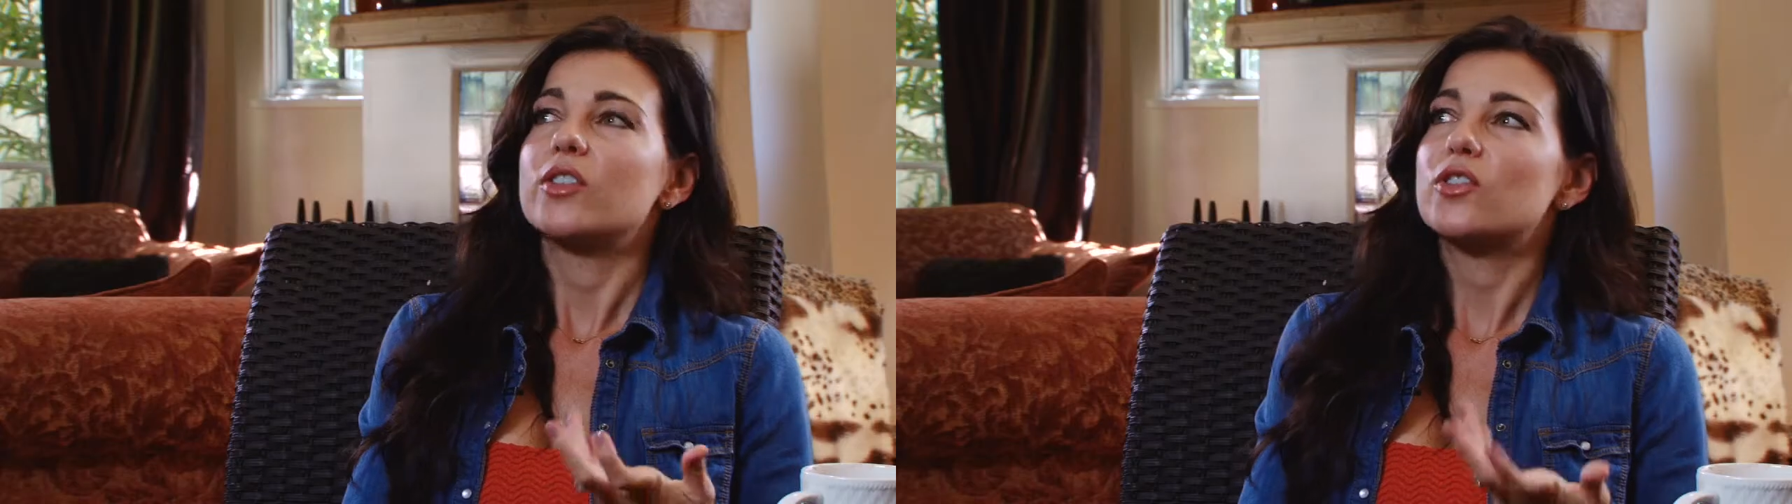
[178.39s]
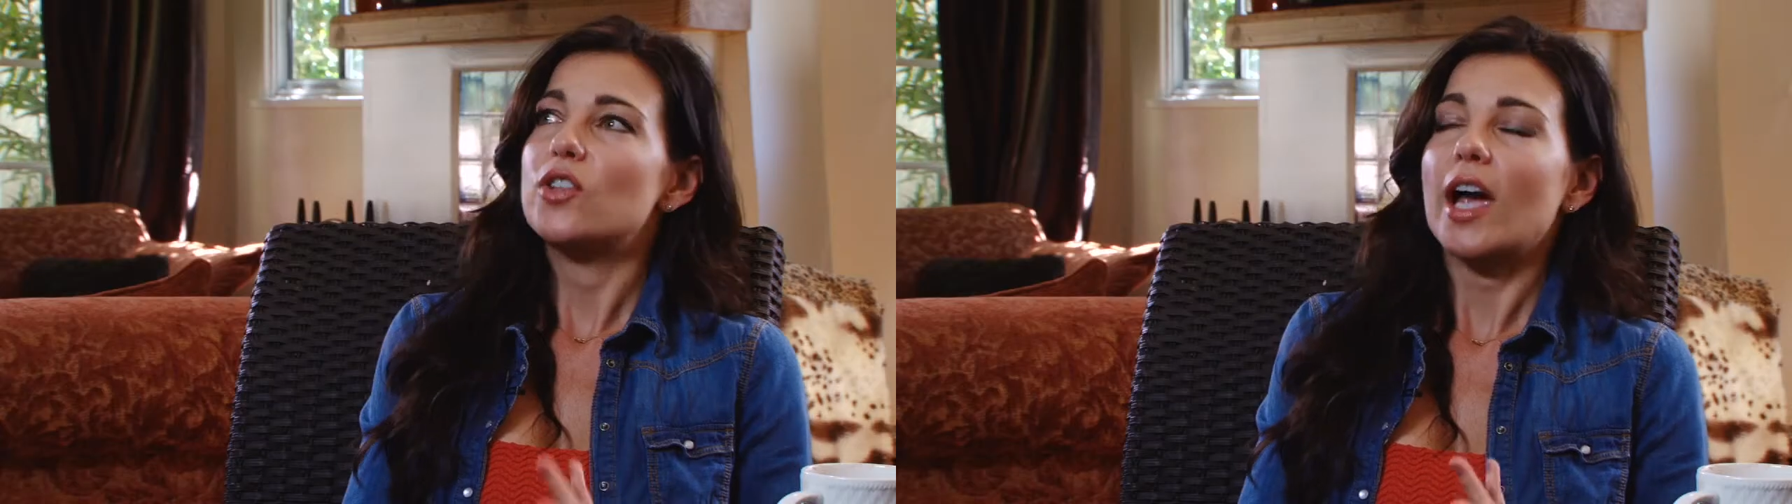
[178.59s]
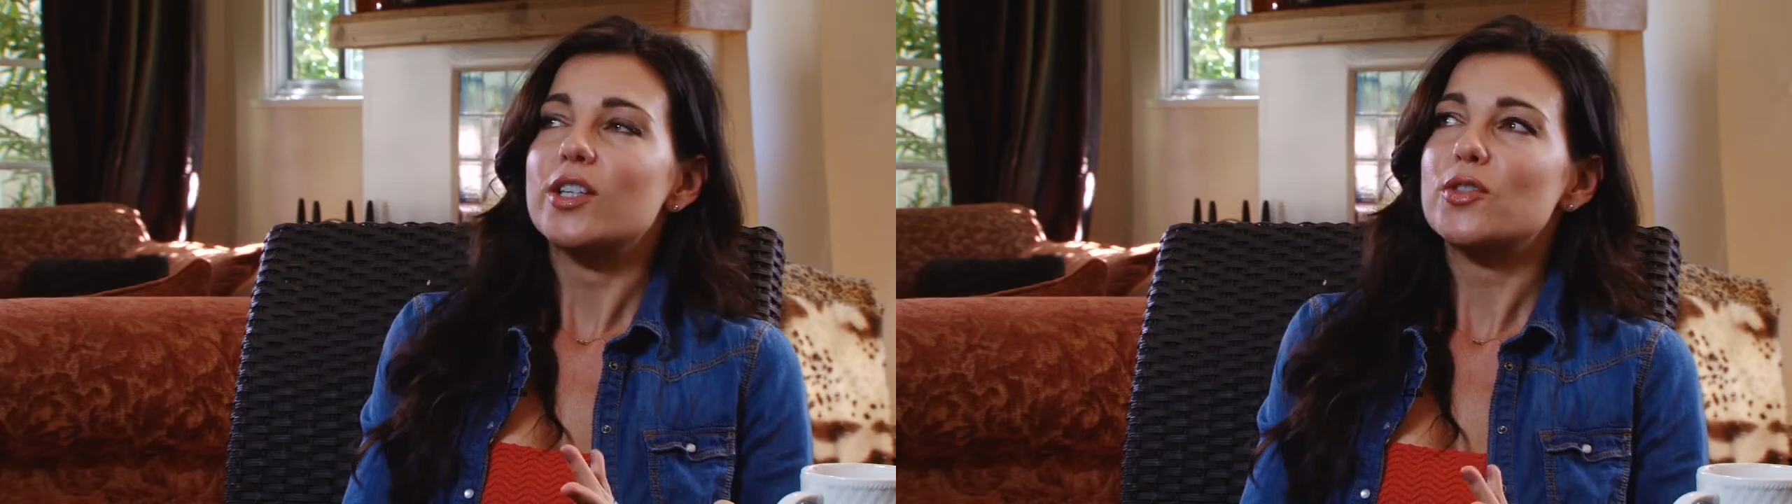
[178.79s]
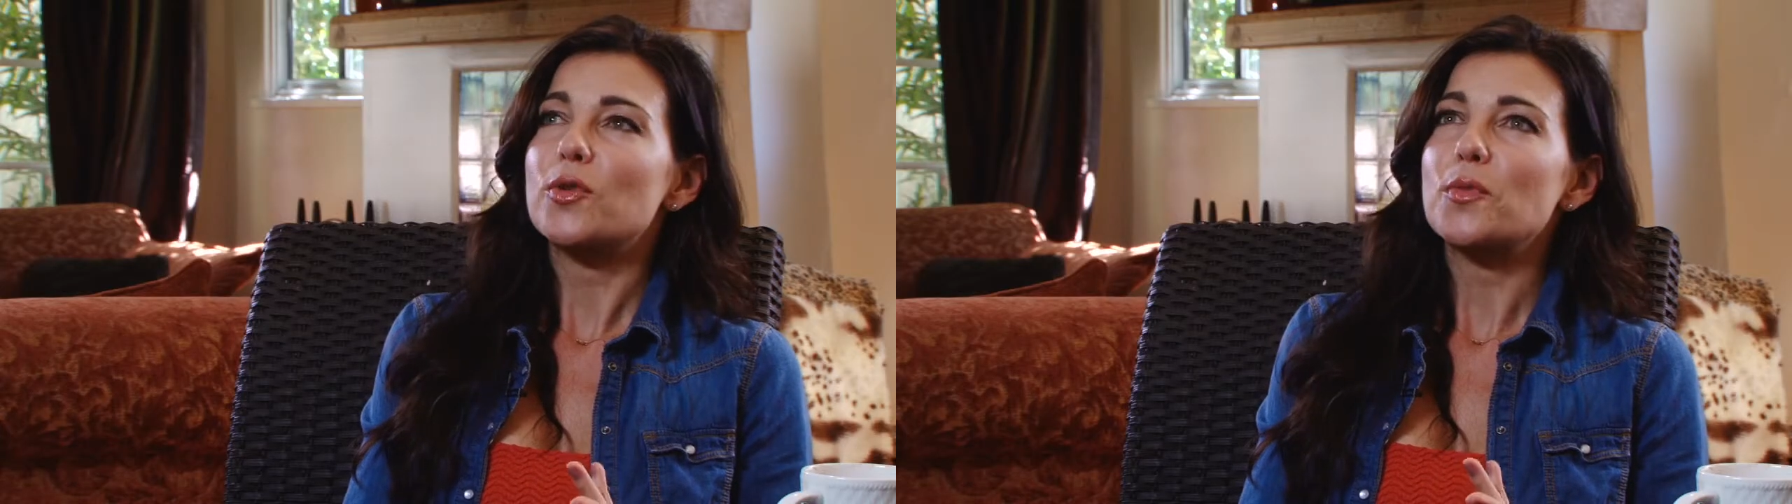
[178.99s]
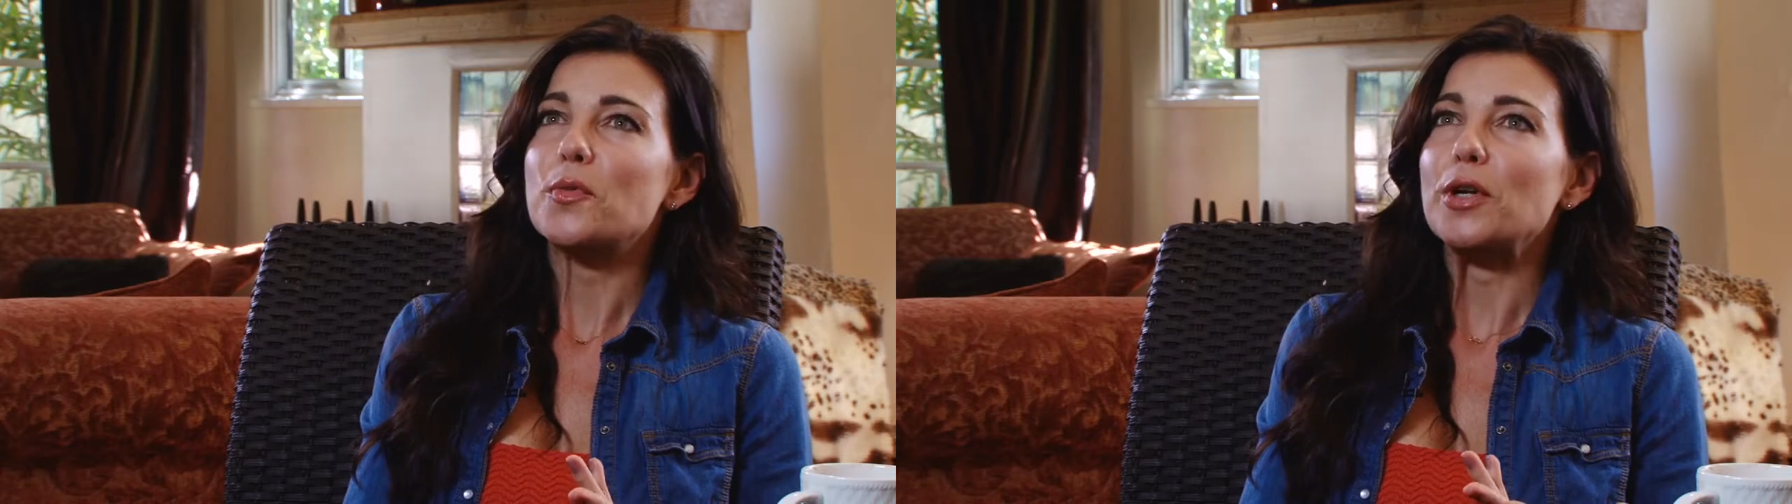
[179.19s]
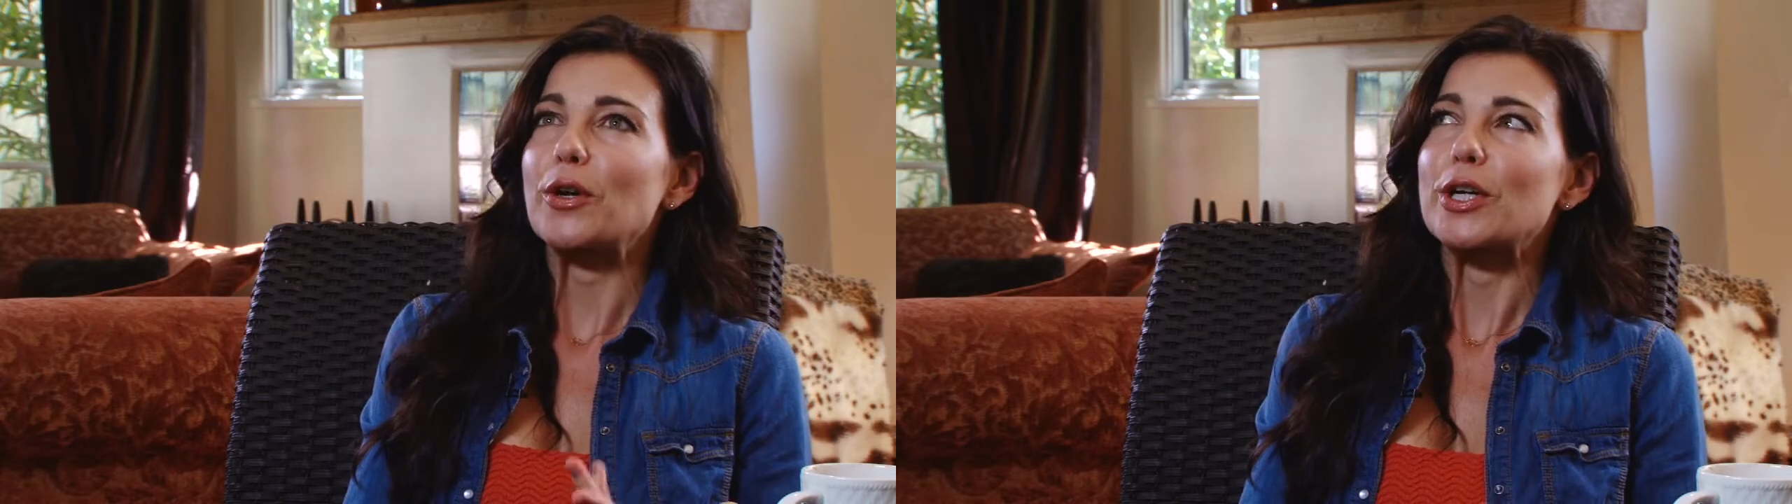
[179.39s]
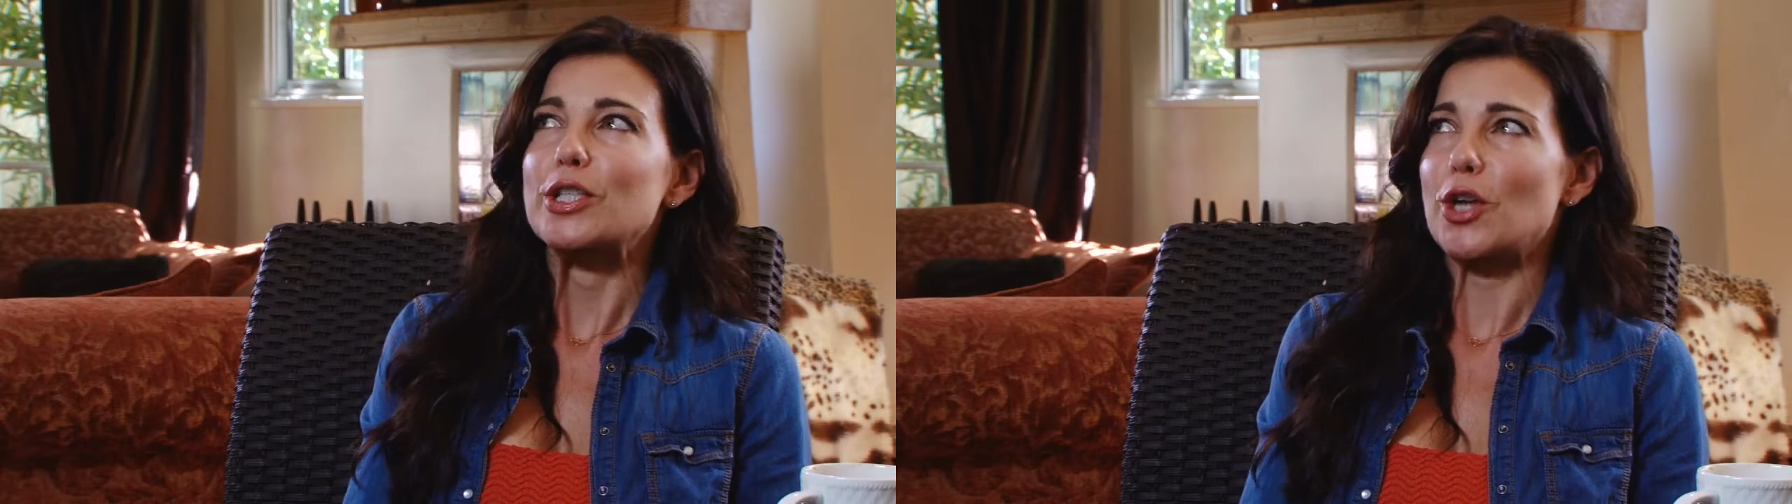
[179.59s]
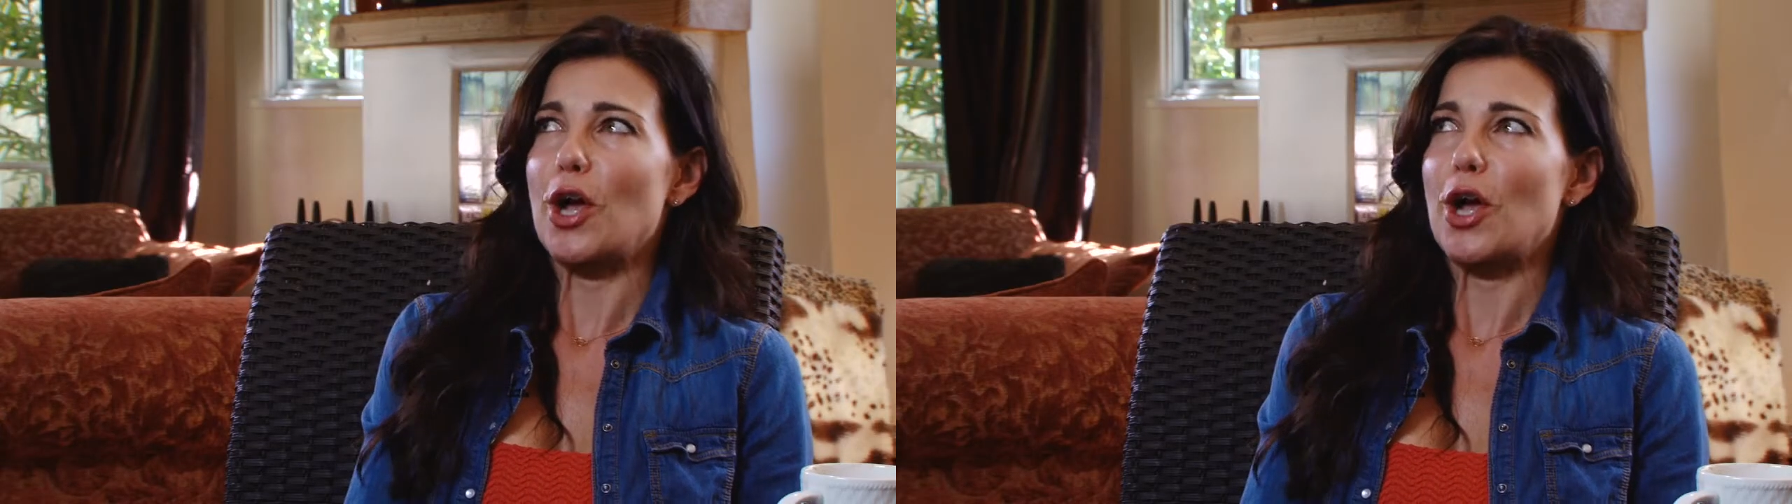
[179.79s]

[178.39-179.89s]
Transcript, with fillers: And I just remember hearing